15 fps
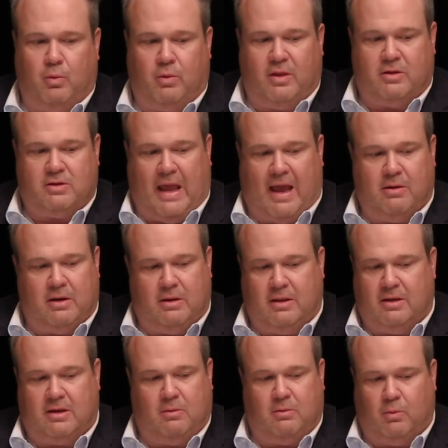that had
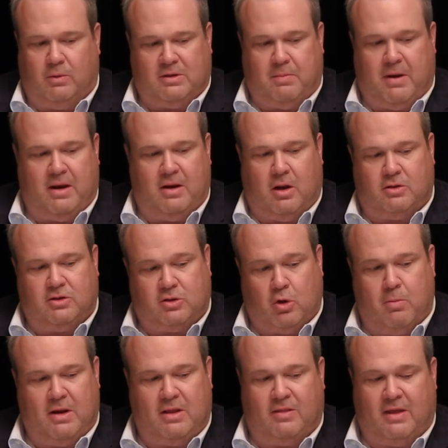that depended on
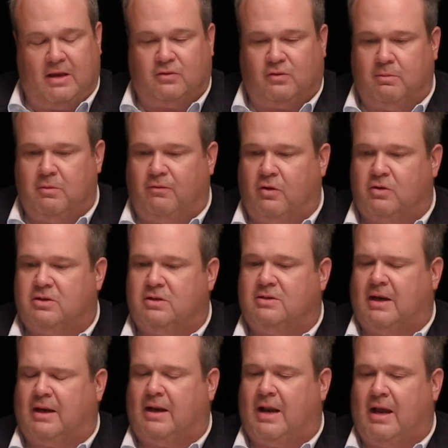so many things from the first and
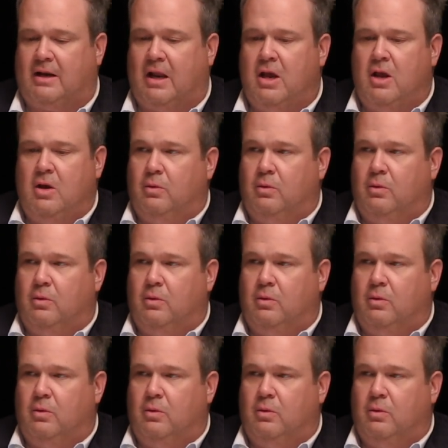second act,